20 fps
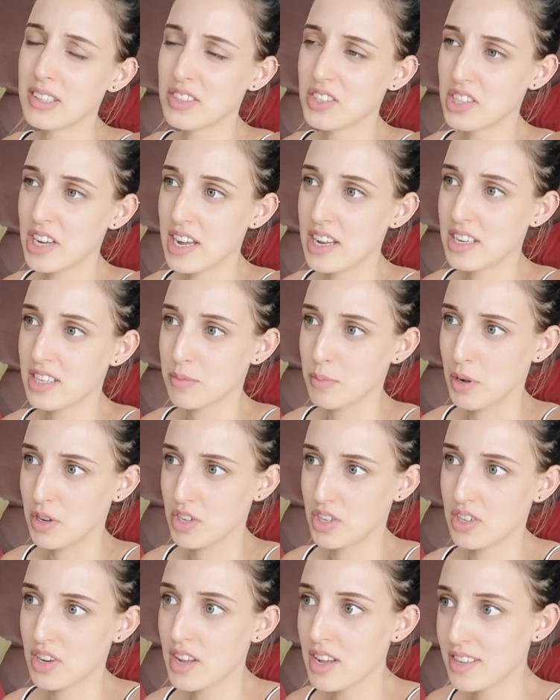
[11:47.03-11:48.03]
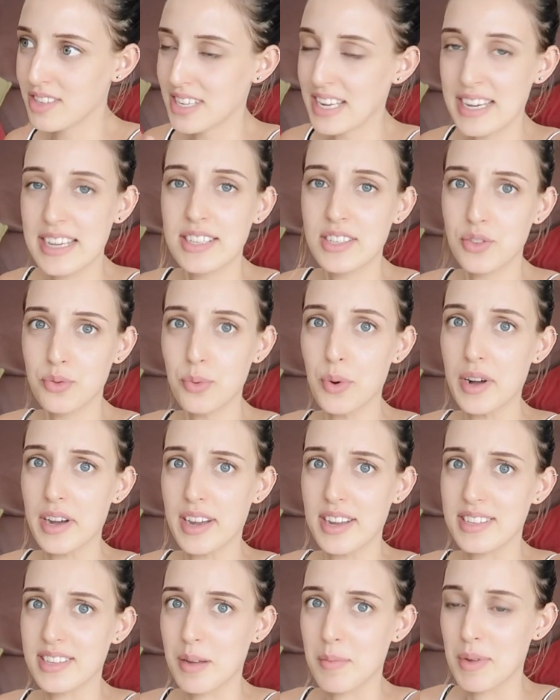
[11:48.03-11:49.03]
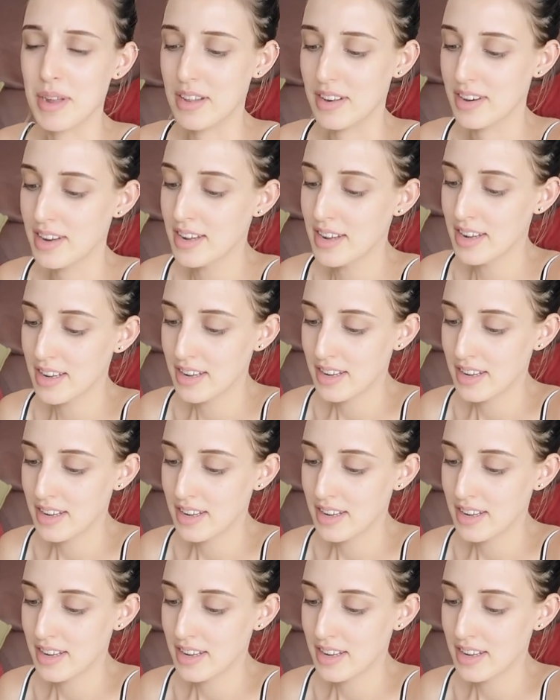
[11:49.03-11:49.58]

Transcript: it'll change much taste wise I mean